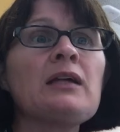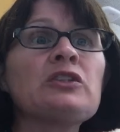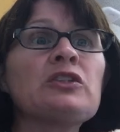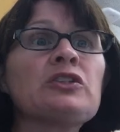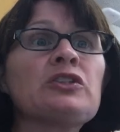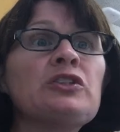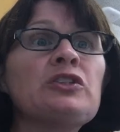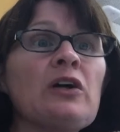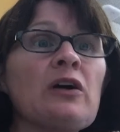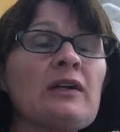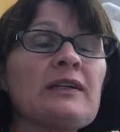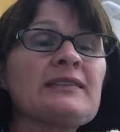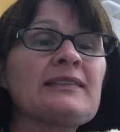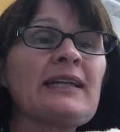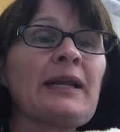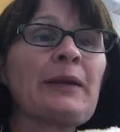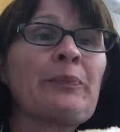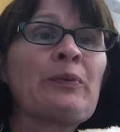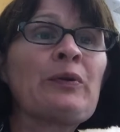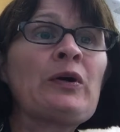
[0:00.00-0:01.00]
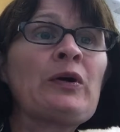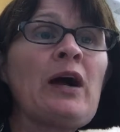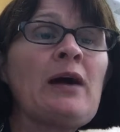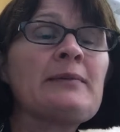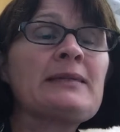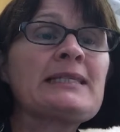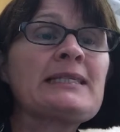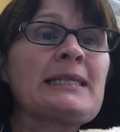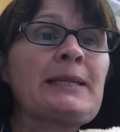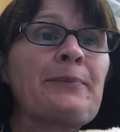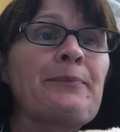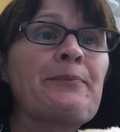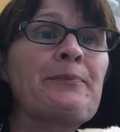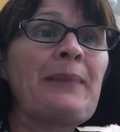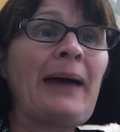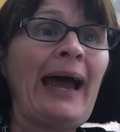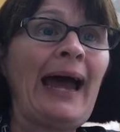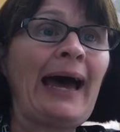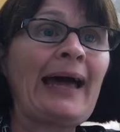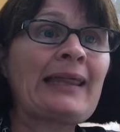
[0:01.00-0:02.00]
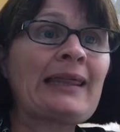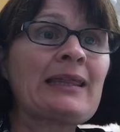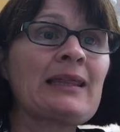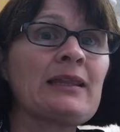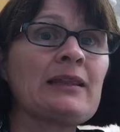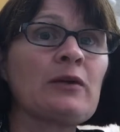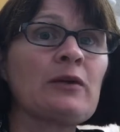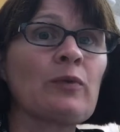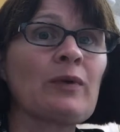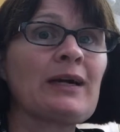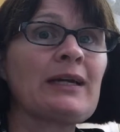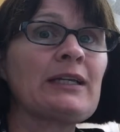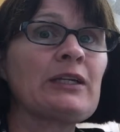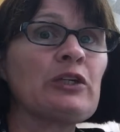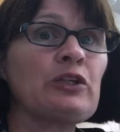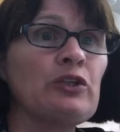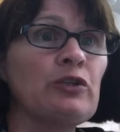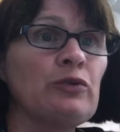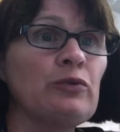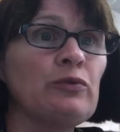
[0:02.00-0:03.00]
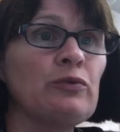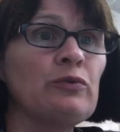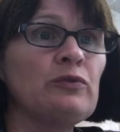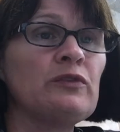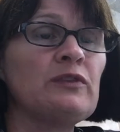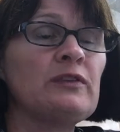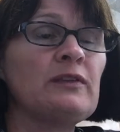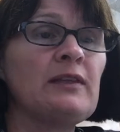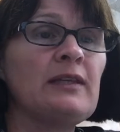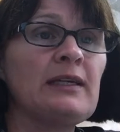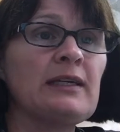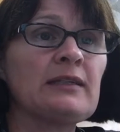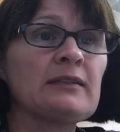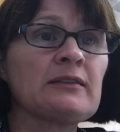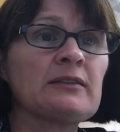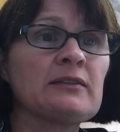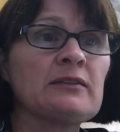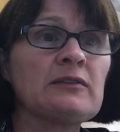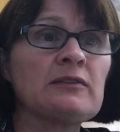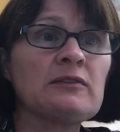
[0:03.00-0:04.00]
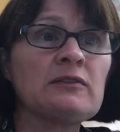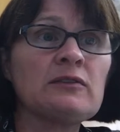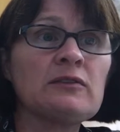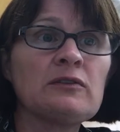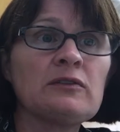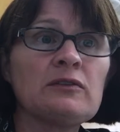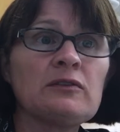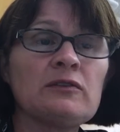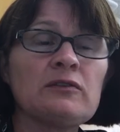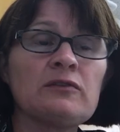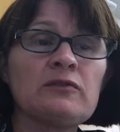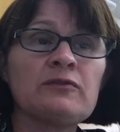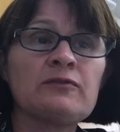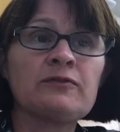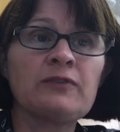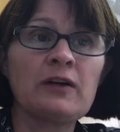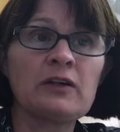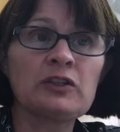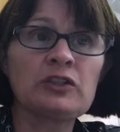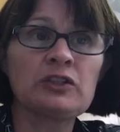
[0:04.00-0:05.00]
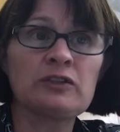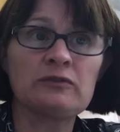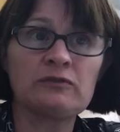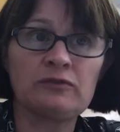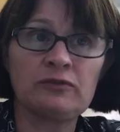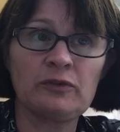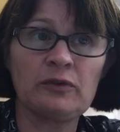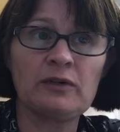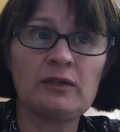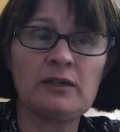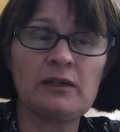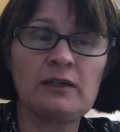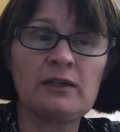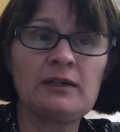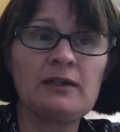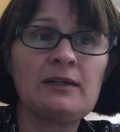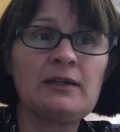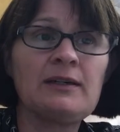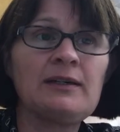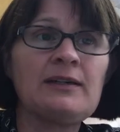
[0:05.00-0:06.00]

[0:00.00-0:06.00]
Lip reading: Just notice that I promised the math that we're going to use this function for.